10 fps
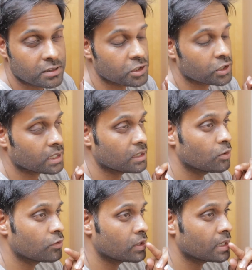Should I
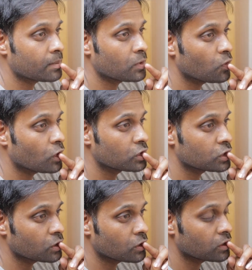go for an Apple
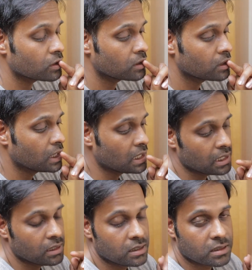Watch or
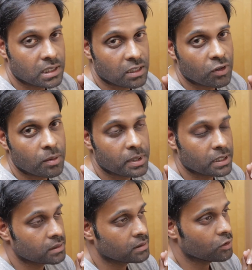save up
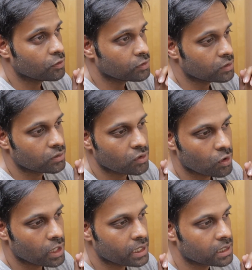and go for a
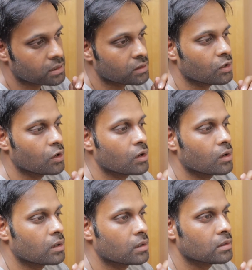Rolex,
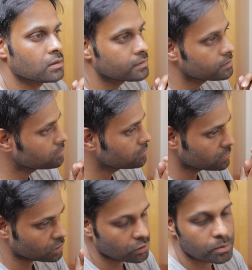or
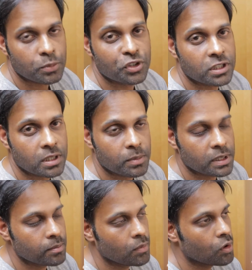you know, push it a
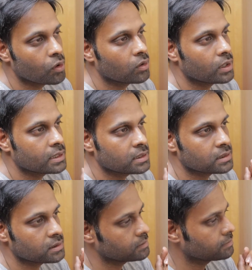bit more and
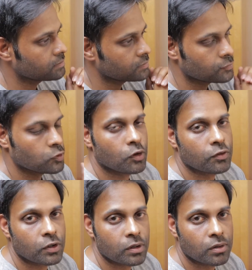just go
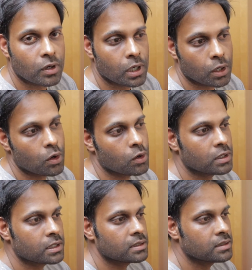for a Royal
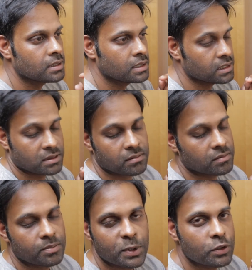Oak? It's
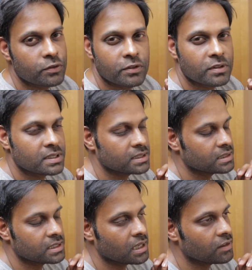beautiful,
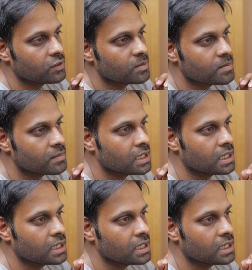just love them.